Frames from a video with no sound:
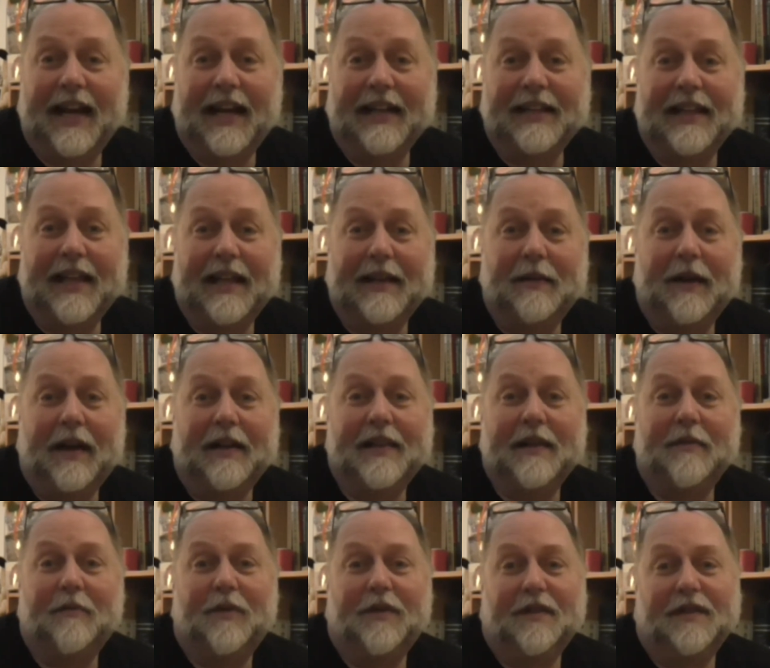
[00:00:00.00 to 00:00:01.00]
and then I
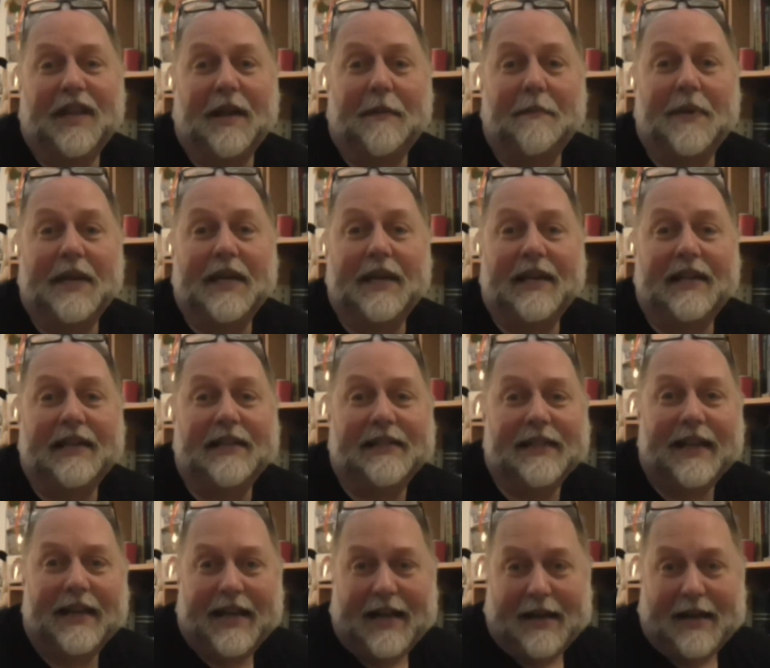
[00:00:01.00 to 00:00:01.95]
think one of the MPs